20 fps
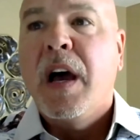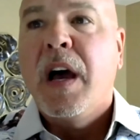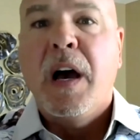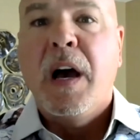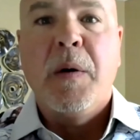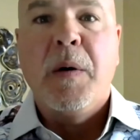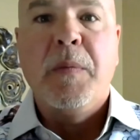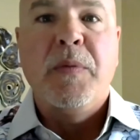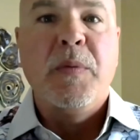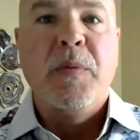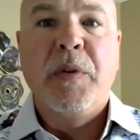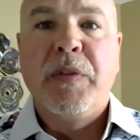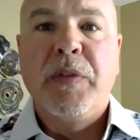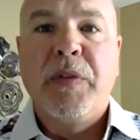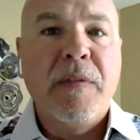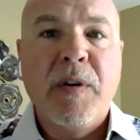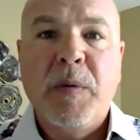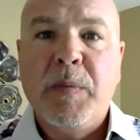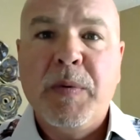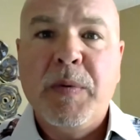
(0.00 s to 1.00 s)
Um, we'll
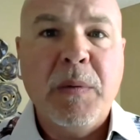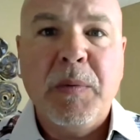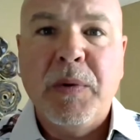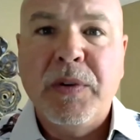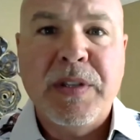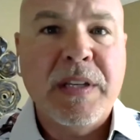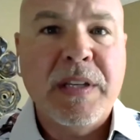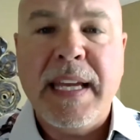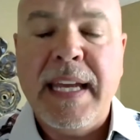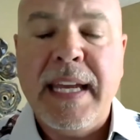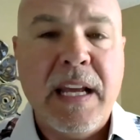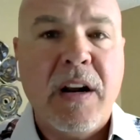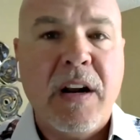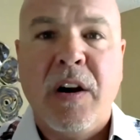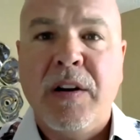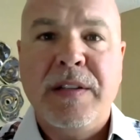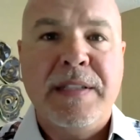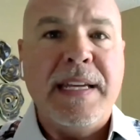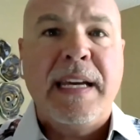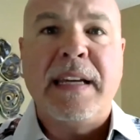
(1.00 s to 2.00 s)
never be able to hit
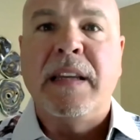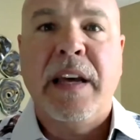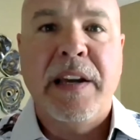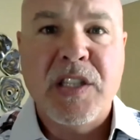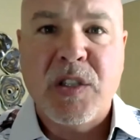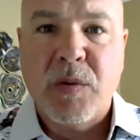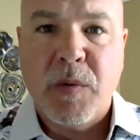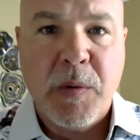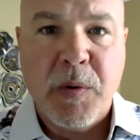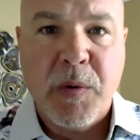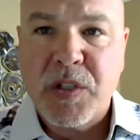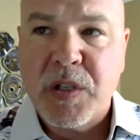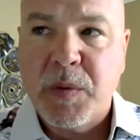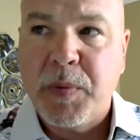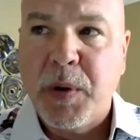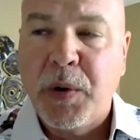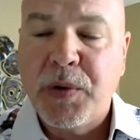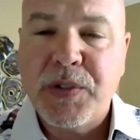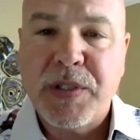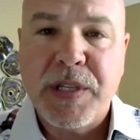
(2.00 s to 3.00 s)
our deadlines the way we're
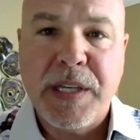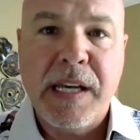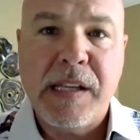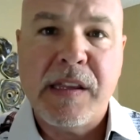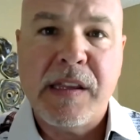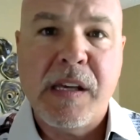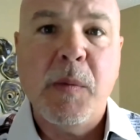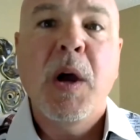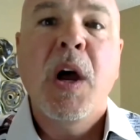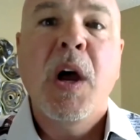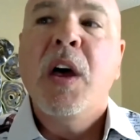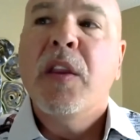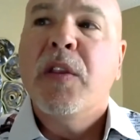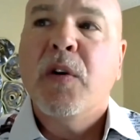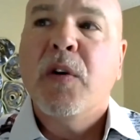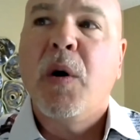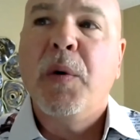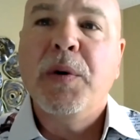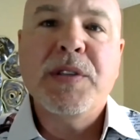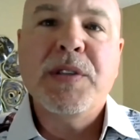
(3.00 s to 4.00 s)
supposed to hit them.
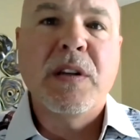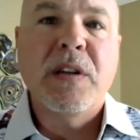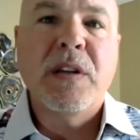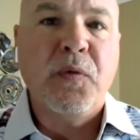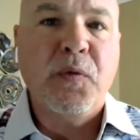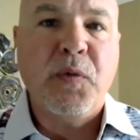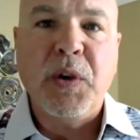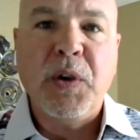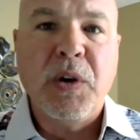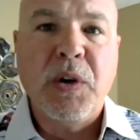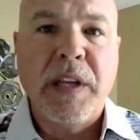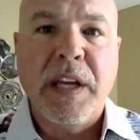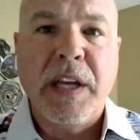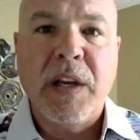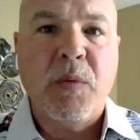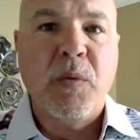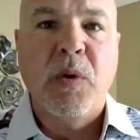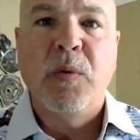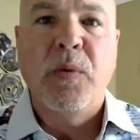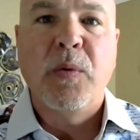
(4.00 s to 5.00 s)
They're always going to feel
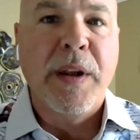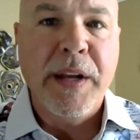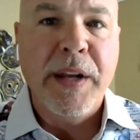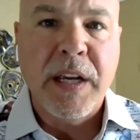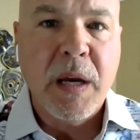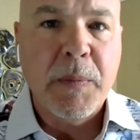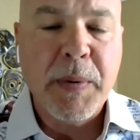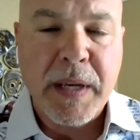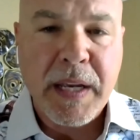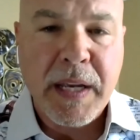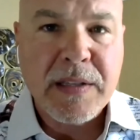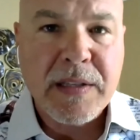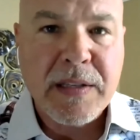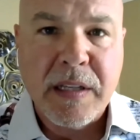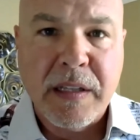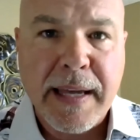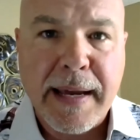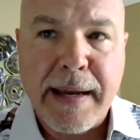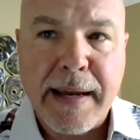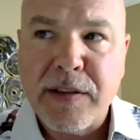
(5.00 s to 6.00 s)
like we're running up against
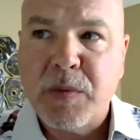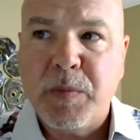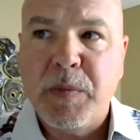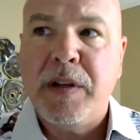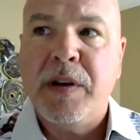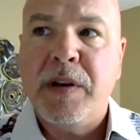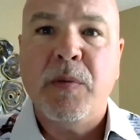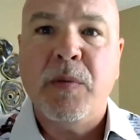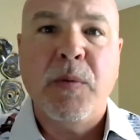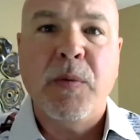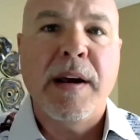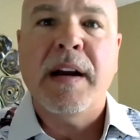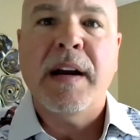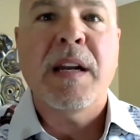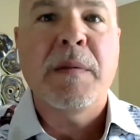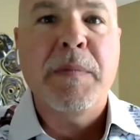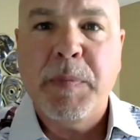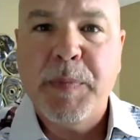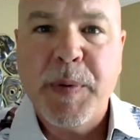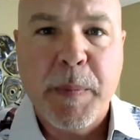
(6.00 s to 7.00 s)
the last minute. We're not
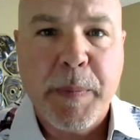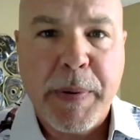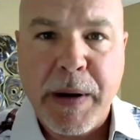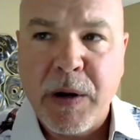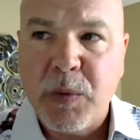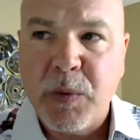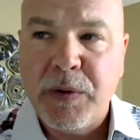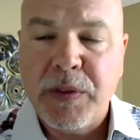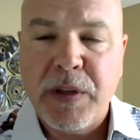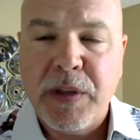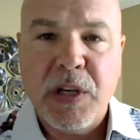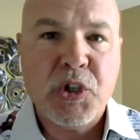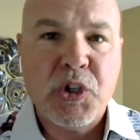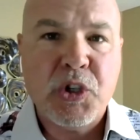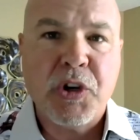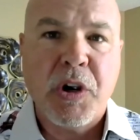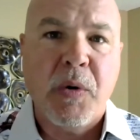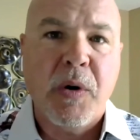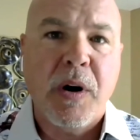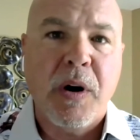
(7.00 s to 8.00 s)
going to be prepared when they
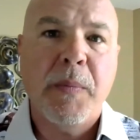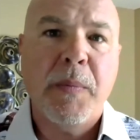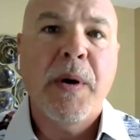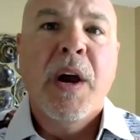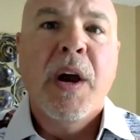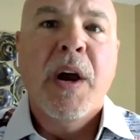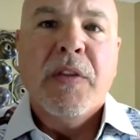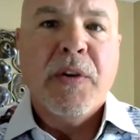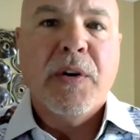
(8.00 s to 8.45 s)
show up.